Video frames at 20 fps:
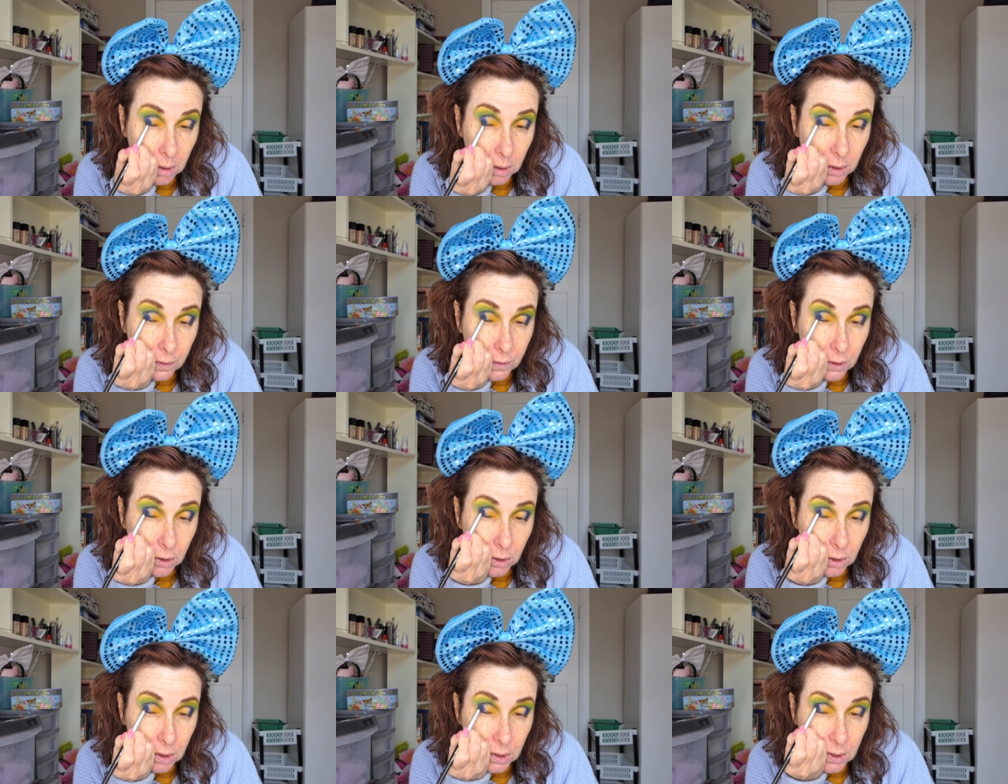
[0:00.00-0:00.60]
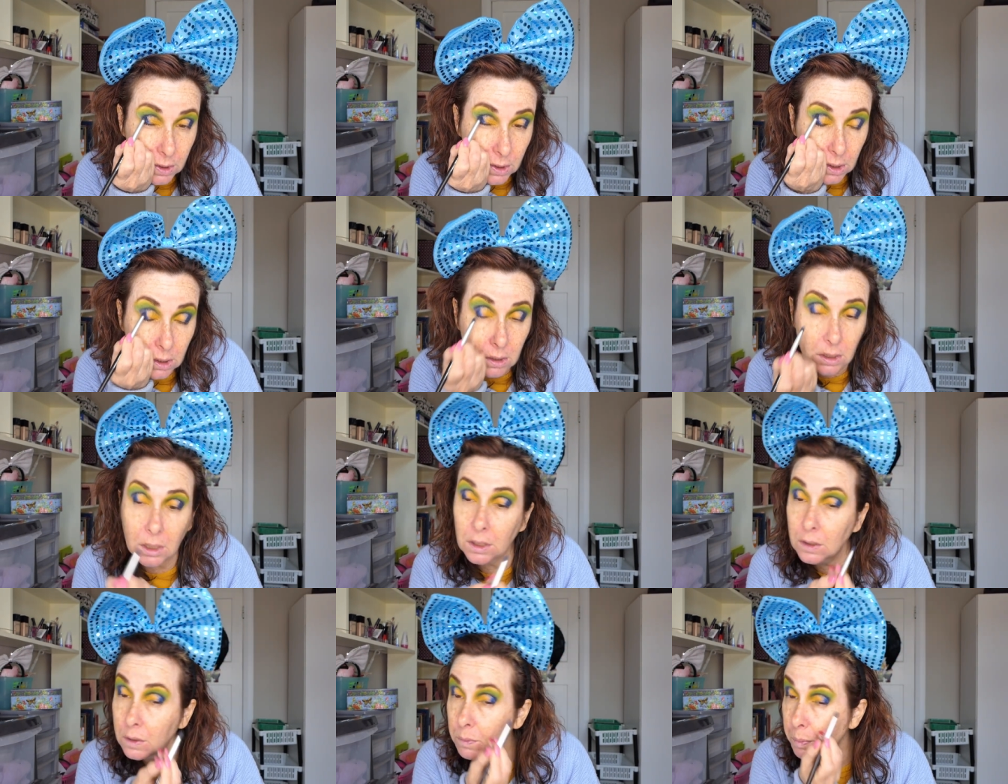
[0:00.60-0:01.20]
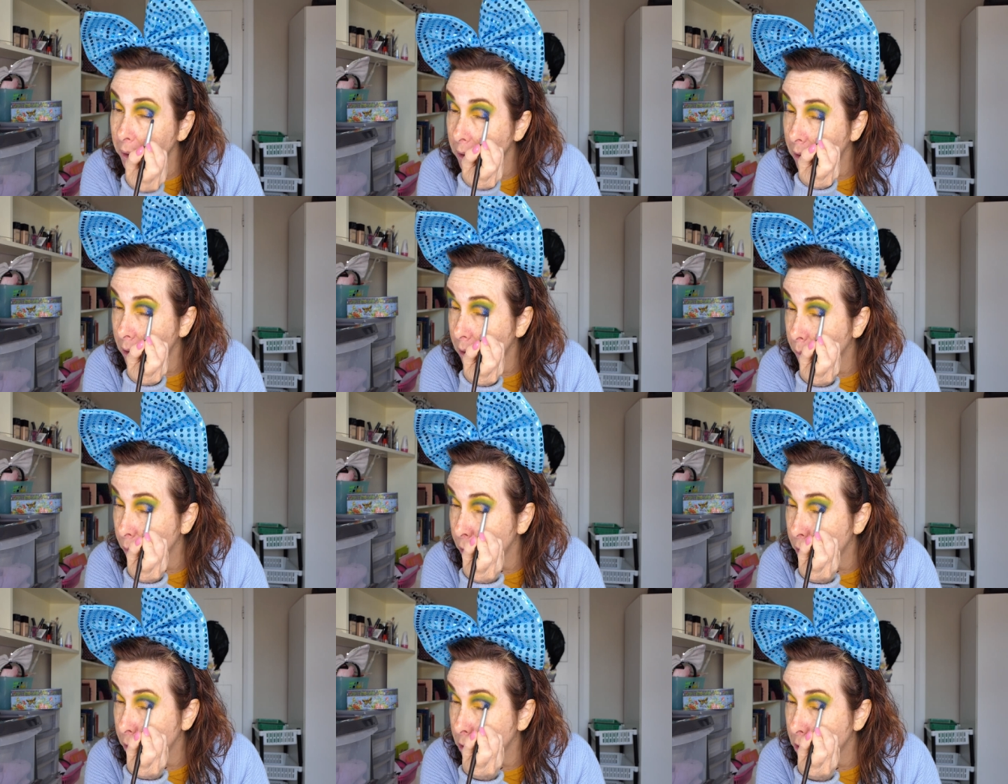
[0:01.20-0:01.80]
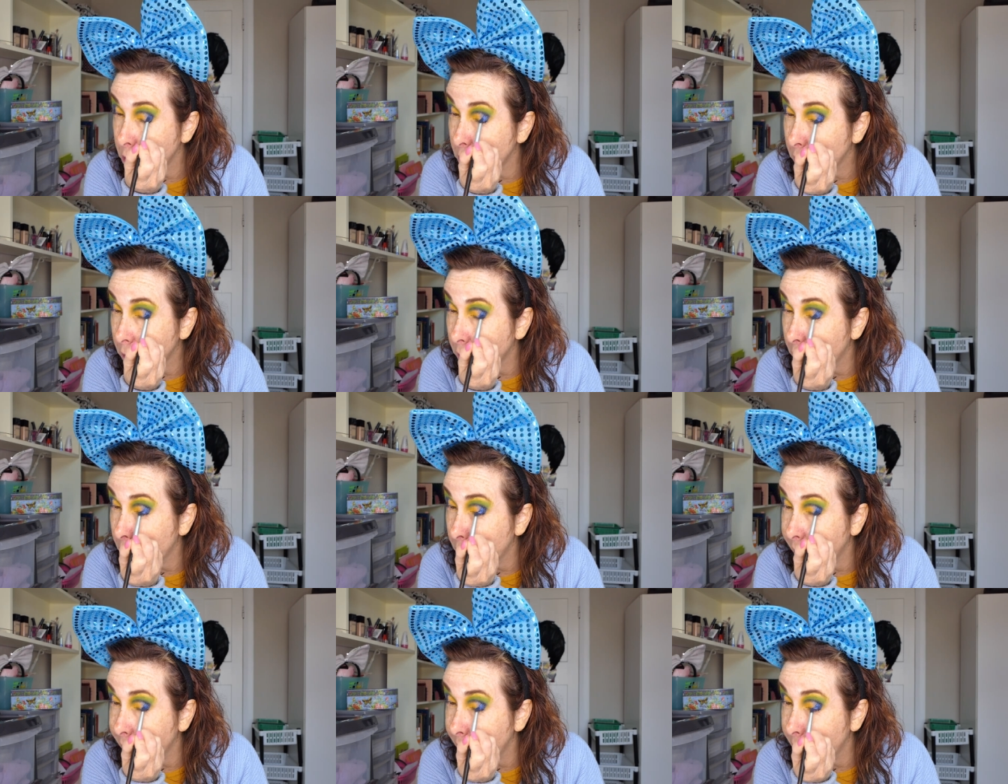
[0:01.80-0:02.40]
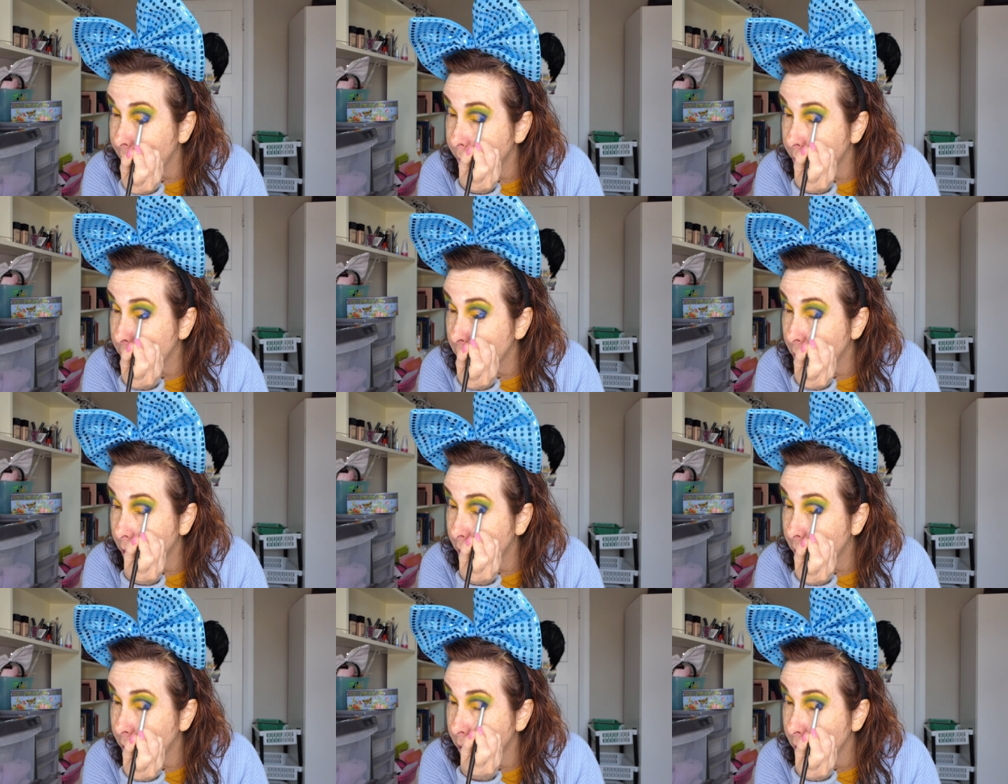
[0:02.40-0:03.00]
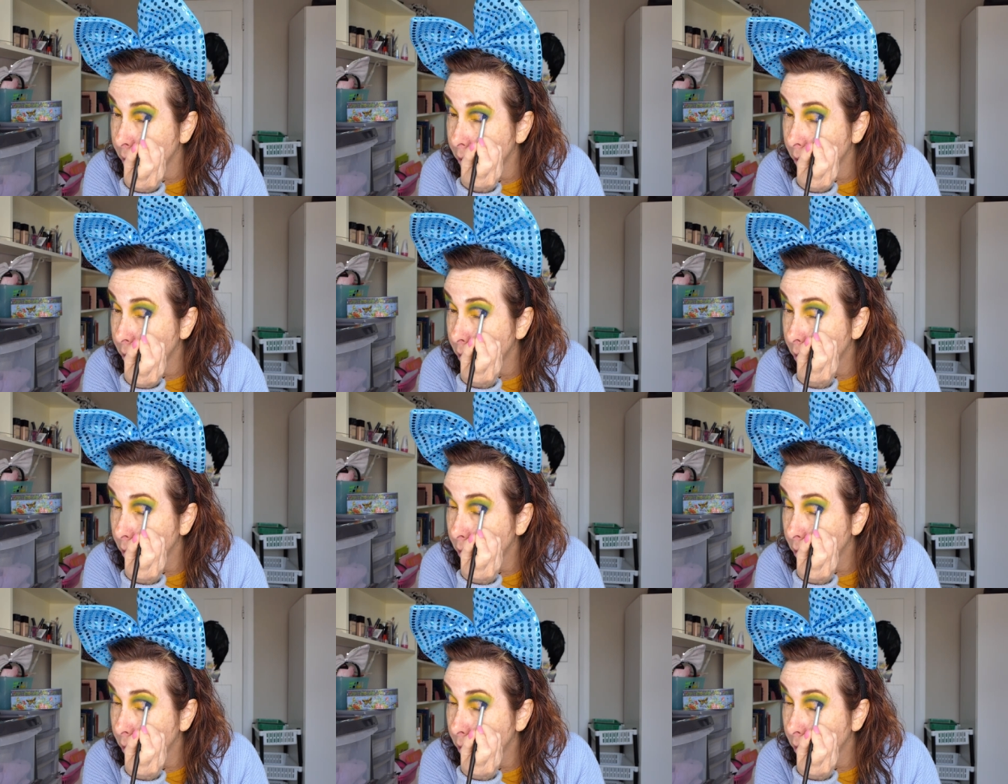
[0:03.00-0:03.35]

I've noticed that Danielle's been getting more into collabs lately,